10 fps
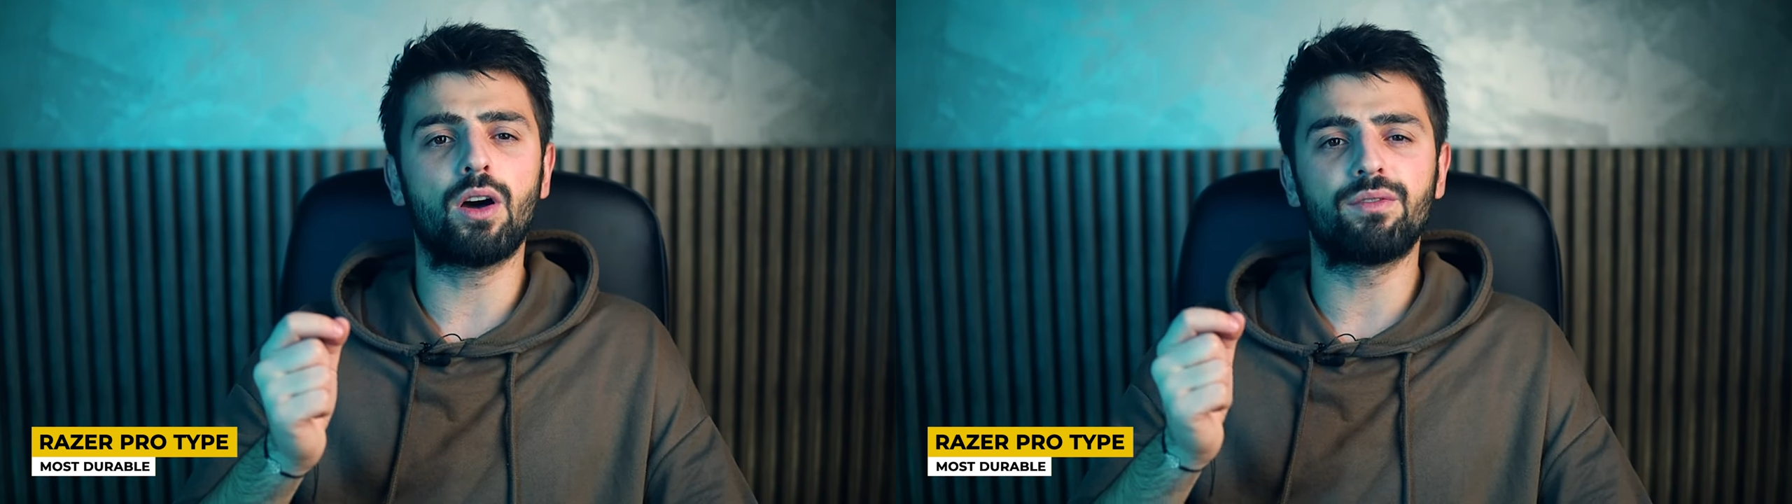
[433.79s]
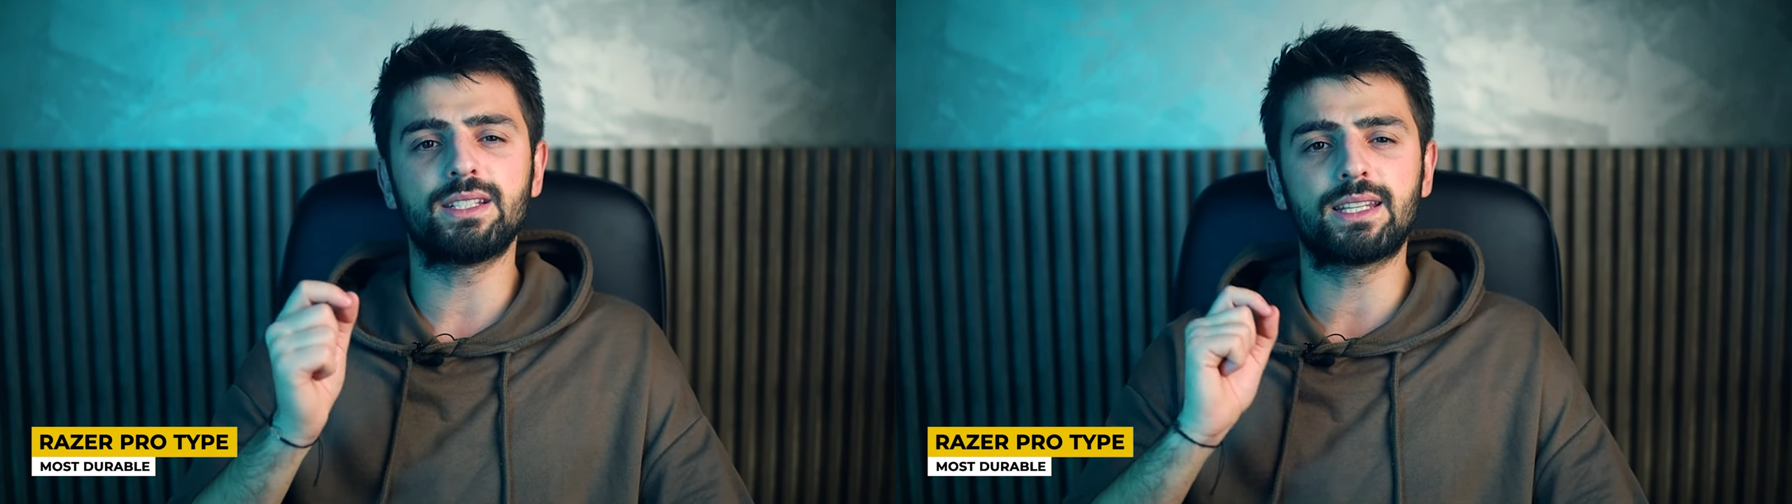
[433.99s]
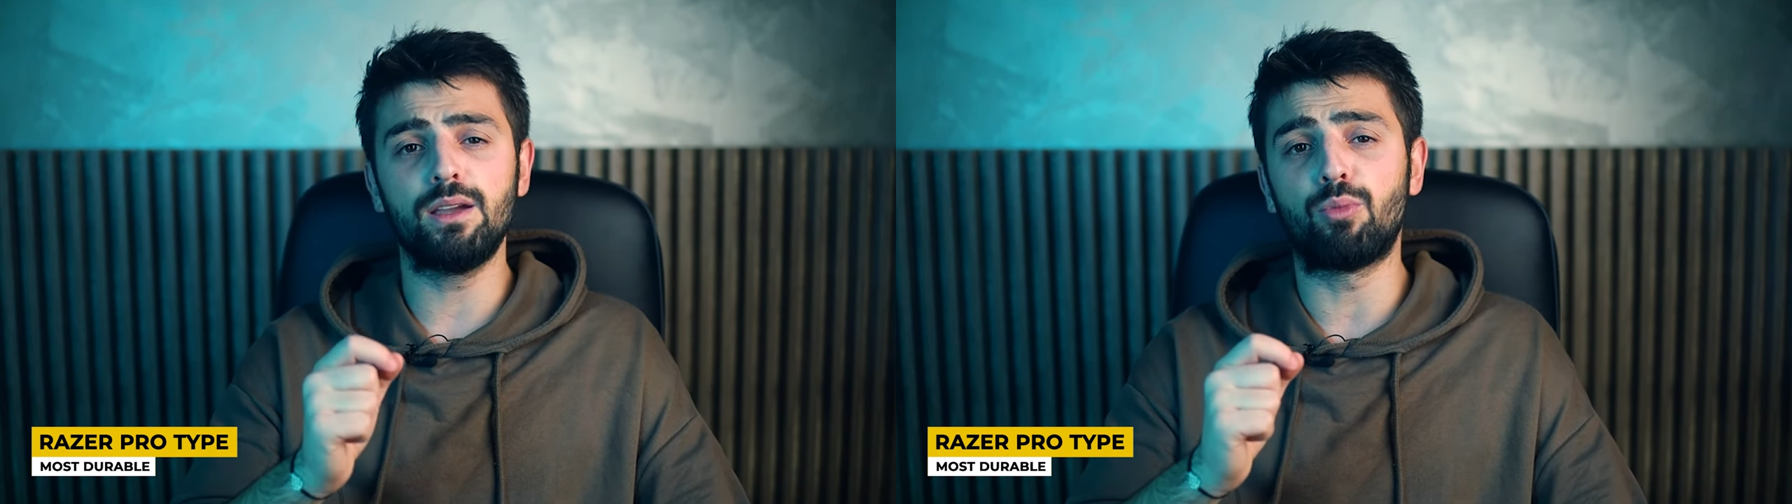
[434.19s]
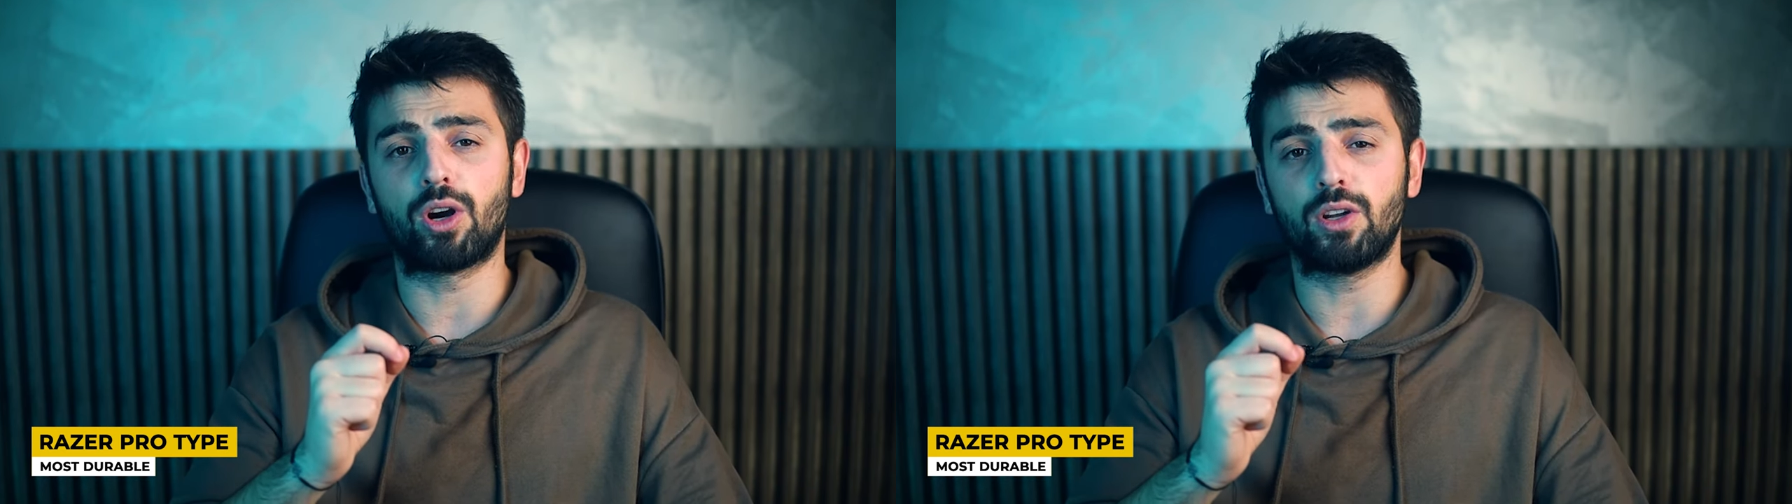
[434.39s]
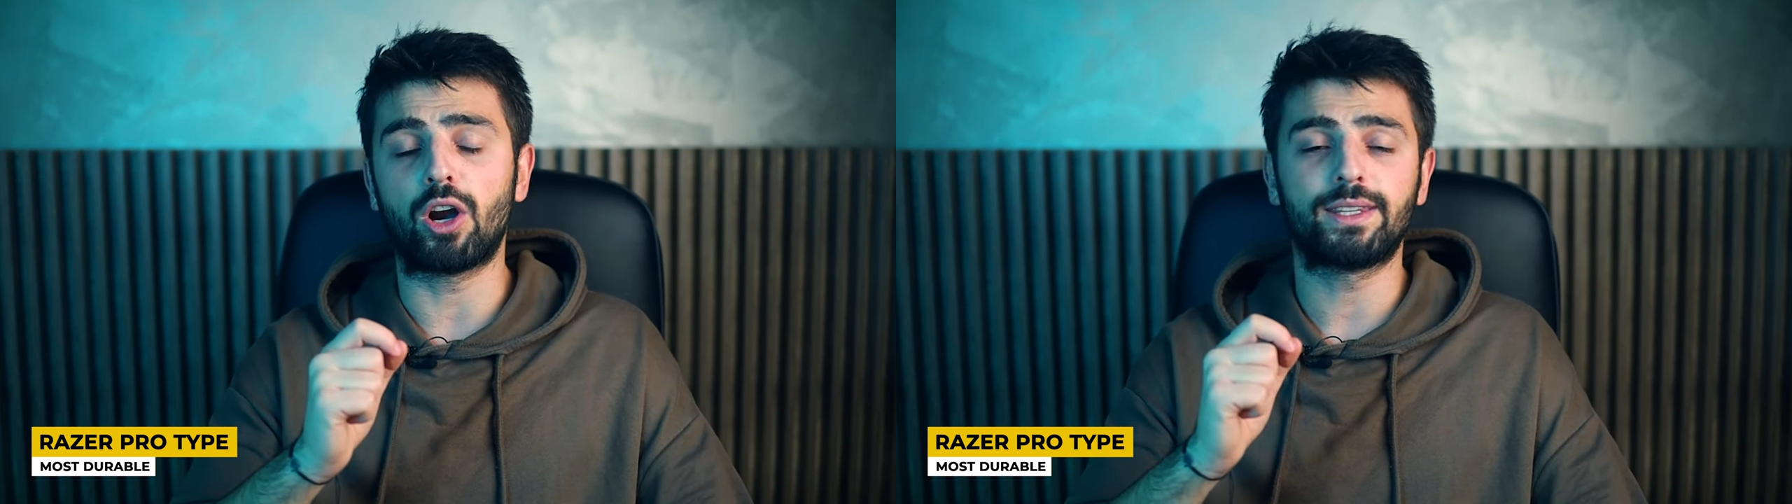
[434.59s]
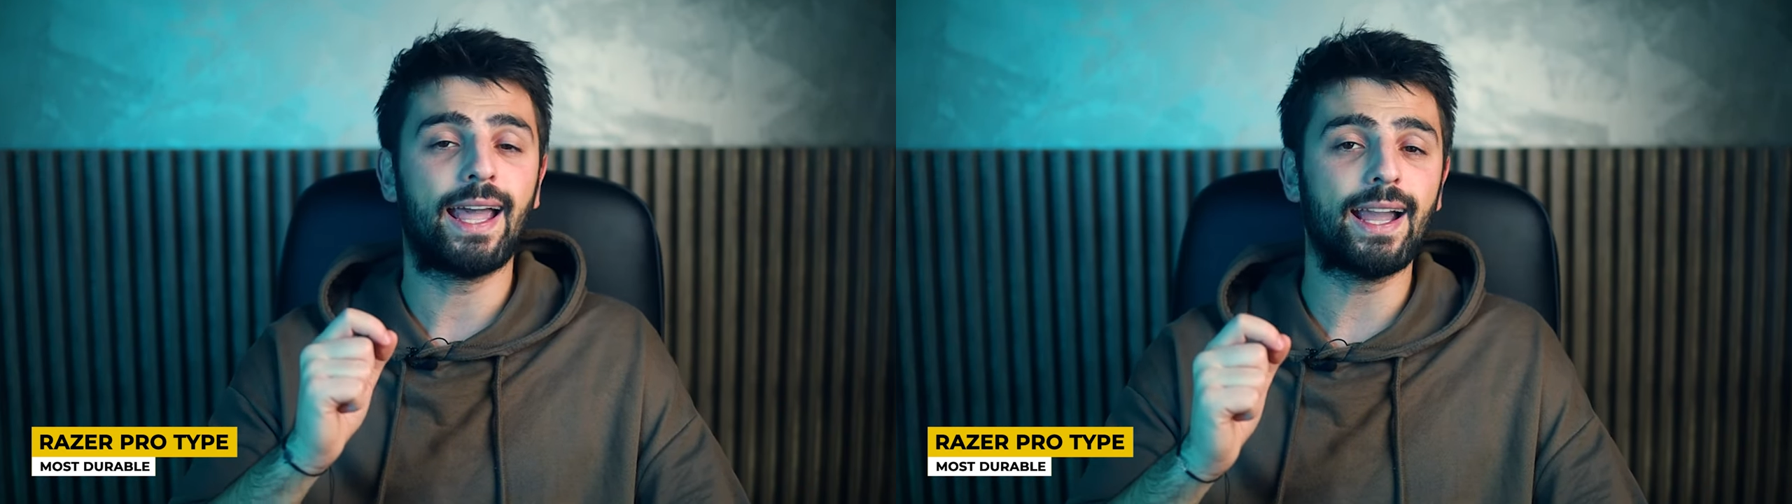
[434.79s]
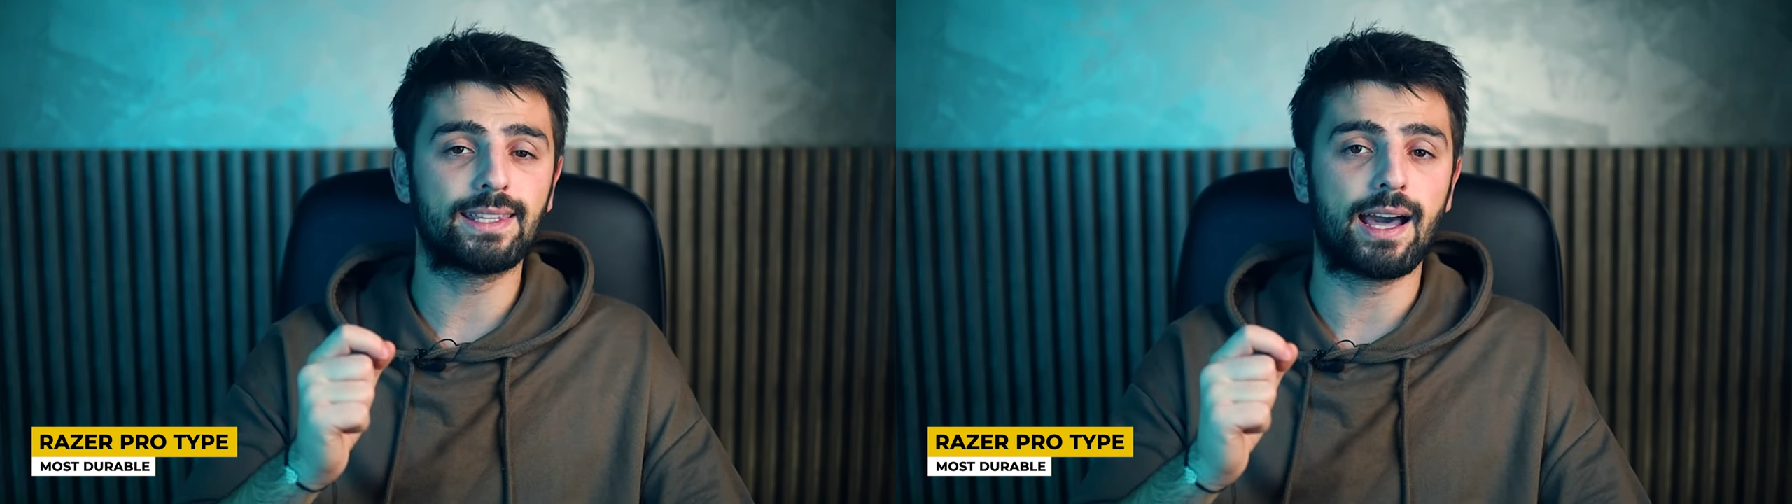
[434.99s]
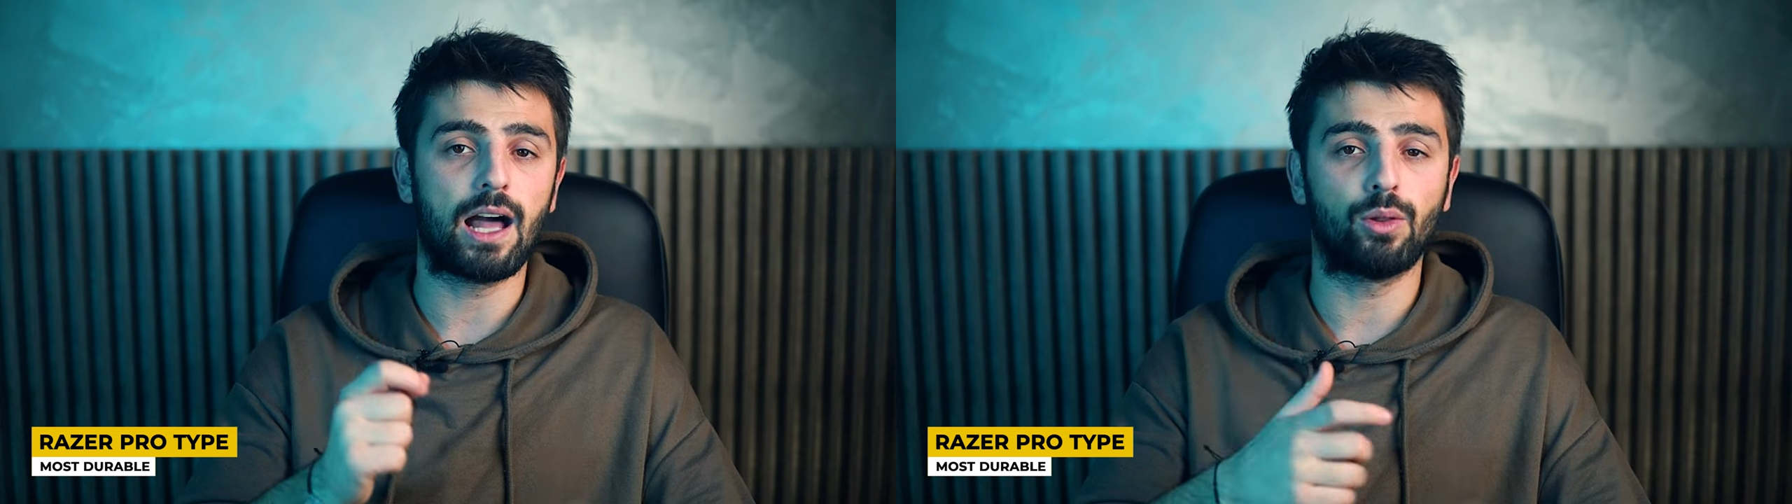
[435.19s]
of this keyboard are
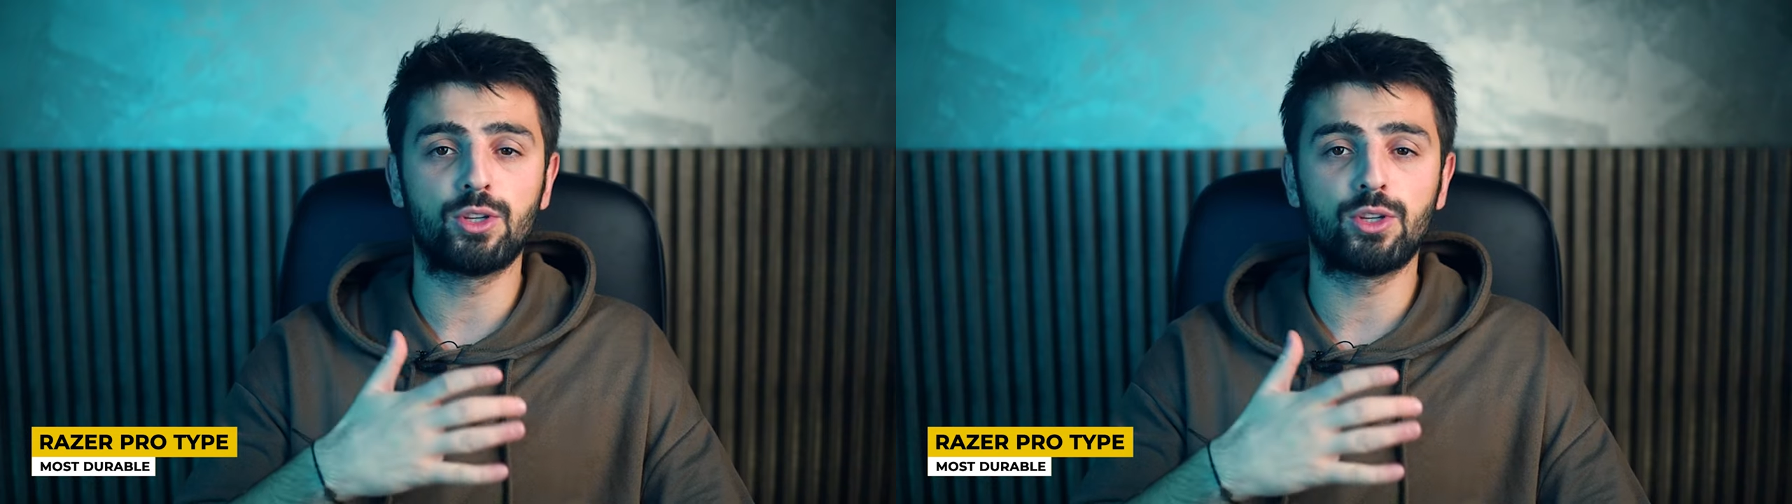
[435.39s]
tactile,